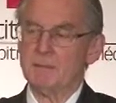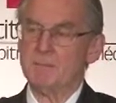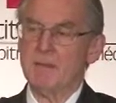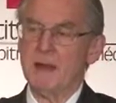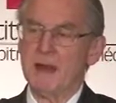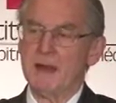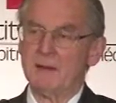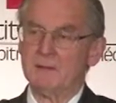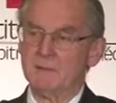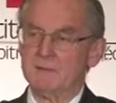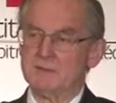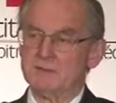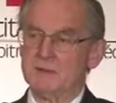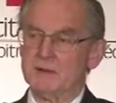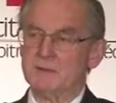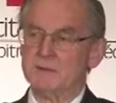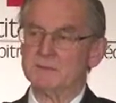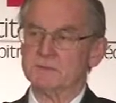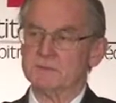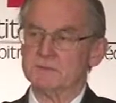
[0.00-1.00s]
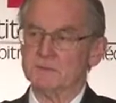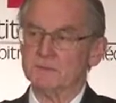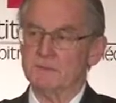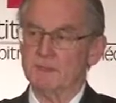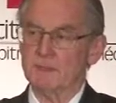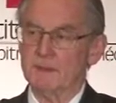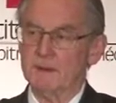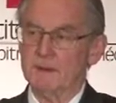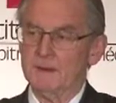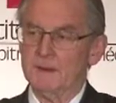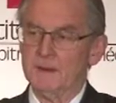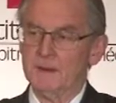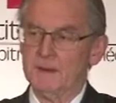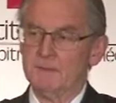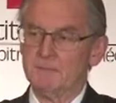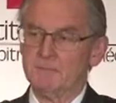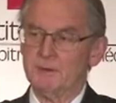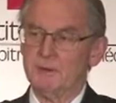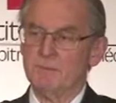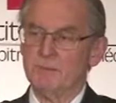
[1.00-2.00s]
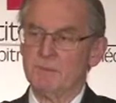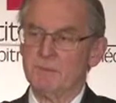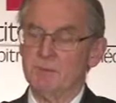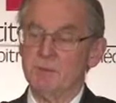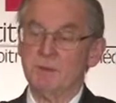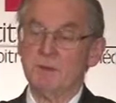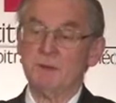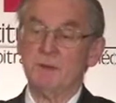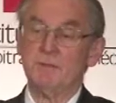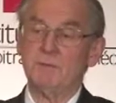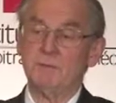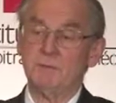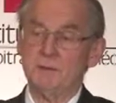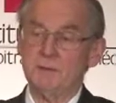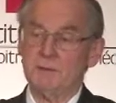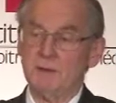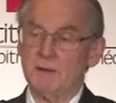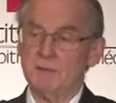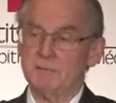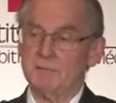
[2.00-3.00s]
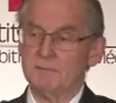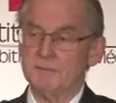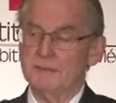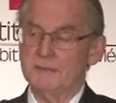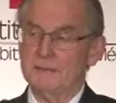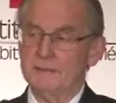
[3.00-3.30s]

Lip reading: bad results from the point of view of